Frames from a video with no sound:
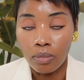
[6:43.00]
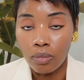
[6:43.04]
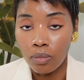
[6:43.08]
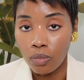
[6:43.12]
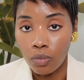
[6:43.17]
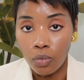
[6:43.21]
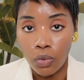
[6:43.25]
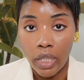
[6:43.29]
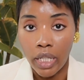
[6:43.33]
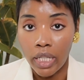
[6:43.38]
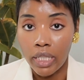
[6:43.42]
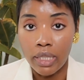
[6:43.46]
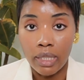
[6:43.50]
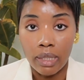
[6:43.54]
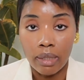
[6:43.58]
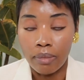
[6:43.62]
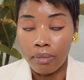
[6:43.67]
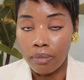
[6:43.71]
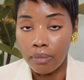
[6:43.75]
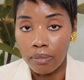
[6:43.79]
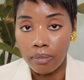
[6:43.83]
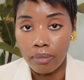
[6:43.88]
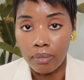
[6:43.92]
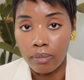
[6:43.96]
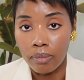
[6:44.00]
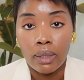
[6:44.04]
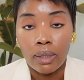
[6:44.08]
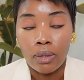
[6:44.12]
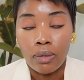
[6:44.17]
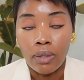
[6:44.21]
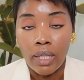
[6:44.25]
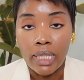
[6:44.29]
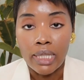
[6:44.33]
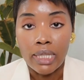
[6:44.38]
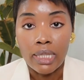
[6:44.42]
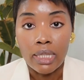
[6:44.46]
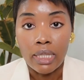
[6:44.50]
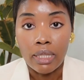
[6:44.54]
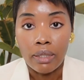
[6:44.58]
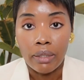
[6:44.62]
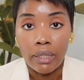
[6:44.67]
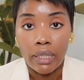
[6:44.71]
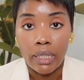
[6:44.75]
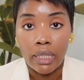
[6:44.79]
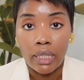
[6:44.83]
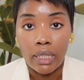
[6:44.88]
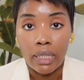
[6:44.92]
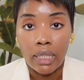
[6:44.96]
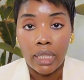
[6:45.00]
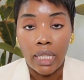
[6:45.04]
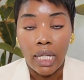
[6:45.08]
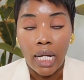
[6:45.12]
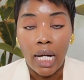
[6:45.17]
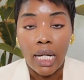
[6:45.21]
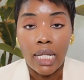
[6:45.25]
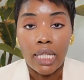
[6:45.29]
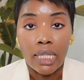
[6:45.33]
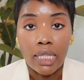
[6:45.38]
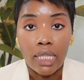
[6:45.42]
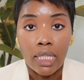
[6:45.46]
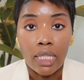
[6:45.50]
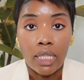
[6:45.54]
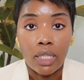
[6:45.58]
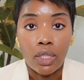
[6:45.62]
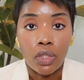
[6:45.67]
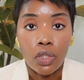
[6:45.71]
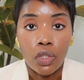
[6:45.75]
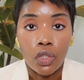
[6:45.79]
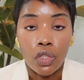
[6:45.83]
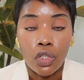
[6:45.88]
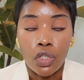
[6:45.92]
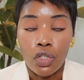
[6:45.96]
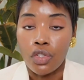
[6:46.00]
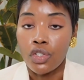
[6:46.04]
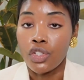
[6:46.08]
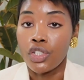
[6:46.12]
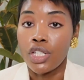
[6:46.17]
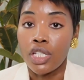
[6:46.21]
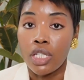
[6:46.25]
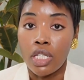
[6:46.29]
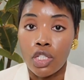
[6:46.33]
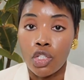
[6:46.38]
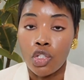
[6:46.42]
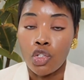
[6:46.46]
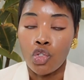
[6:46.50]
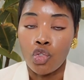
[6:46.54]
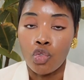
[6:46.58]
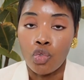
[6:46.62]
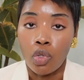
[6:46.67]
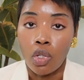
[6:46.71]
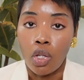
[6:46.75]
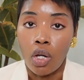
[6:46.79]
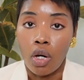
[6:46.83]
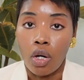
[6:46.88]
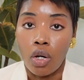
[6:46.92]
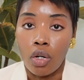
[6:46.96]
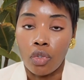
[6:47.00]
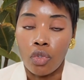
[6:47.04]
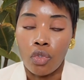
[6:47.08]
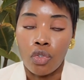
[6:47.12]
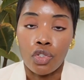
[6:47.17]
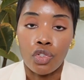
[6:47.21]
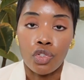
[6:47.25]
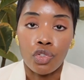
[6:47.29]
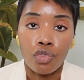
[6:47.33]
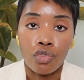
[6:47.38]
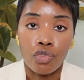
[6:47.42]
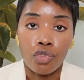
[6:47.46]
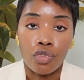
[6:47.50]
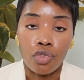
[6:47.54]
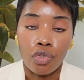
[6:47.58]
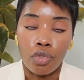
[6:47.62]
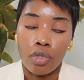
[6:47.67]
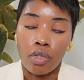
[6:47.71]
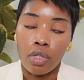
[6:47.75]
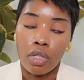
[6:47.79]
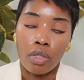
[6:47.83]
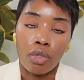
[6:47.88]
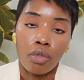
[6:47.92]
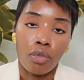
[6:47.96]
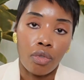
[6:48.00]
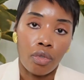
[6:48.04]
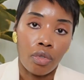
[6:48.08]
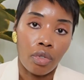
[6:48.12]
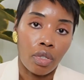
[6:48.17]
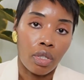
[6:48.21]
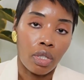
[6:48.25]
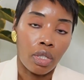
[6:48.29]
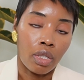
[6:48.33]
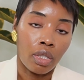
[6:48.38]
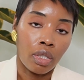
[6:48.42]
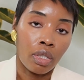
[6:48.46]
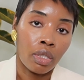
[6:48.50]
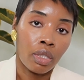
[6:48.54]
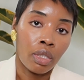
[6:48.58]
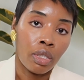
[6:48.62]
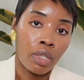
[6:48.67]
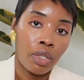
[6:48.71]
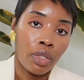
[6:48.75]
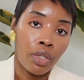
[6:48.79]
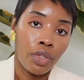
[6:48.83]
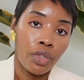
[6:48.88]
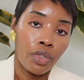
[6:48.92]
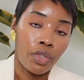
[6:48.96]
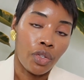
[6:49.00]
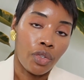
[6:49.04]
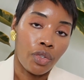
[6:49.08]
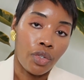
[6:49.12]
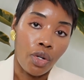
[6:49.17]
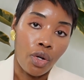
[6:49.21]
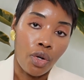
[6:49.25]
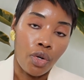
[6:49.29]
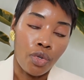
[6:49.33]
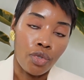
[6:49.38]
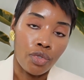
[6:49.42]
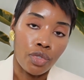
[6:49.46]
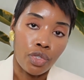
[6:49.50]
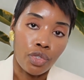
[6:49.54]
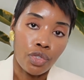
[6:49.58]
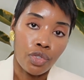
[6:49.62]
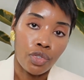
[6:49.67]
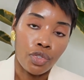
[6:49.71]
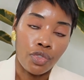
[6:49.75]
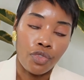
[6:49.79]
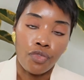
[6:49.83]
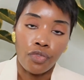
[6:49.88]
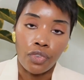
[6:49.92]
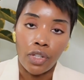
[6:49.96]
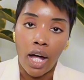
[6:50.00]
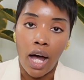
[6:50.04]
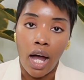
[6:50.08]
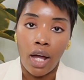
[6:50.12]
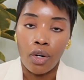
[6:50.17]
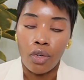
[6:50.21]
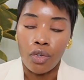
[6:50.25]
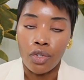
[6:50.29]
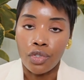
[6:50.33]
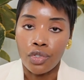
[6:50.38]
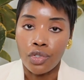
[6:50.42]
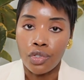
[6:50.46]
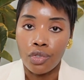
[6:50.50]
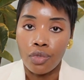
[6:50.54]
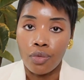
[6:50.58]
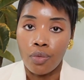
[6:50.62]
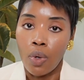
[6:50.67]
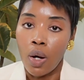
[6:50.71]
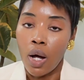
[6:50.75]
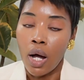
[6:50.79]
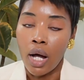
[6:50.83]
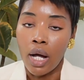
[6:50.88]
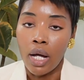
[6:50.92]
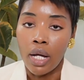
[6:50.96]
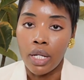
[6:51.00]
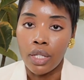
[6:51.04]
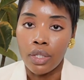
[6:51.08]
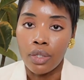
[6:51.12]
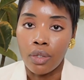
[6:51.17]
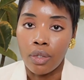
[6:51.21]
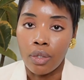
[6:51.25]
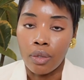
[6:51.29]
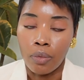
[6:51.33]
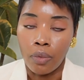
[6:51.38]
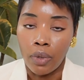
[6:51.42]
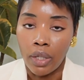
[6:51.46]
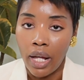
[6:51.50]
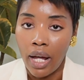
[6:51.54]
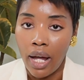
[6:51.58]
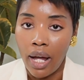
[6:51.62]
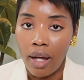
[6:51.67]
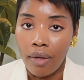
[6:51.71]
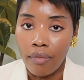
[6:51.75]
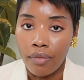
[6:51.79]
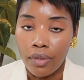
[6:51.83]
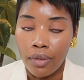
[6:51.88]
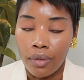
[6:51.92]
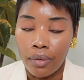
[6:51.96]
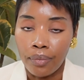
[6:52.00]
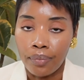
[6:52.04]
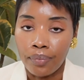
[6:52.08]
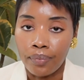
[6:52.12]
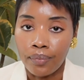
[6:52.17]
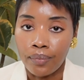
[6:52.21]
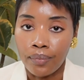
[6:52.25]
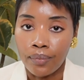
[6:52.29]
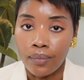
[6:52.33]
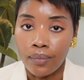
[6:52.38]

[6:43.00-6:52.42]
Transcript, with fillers: random criteria, I think your chin is too long or too short or your nose is too flat or too wide or what have you.